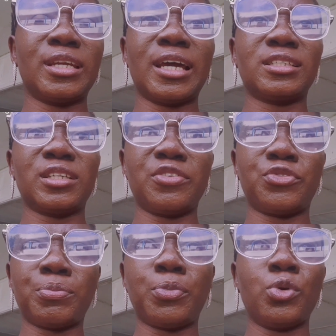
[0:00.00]
at
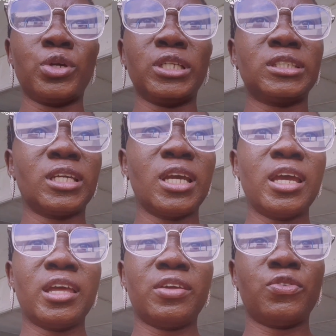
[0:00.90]
every point
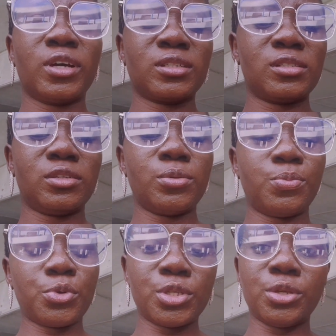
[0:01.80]
in fact, the
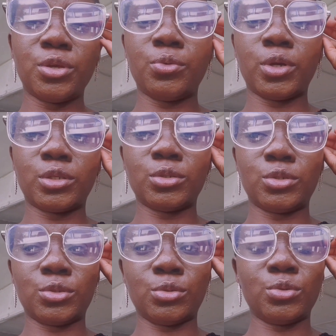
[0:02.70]
procedure we had to
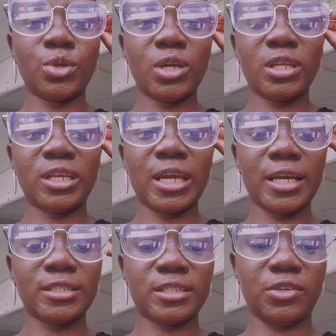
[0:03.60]
do, they
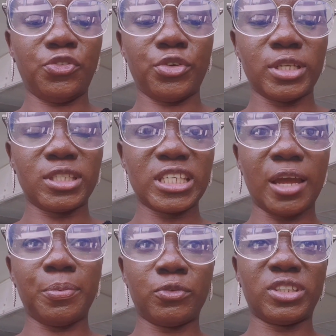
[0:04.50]
had different
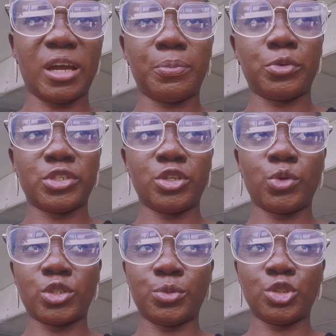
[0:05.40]
type of that procedure. We
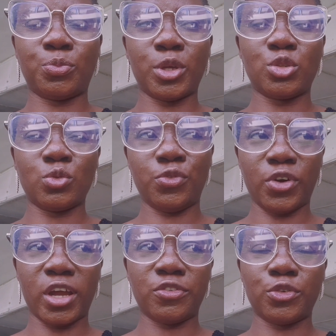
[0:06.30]
are supposed to pay
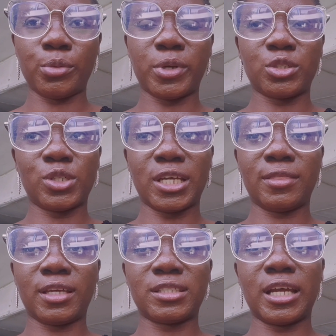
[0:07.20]
2.5 for a particular
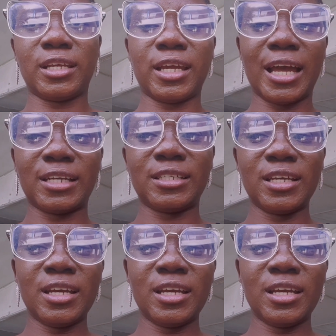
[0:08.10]
test and they had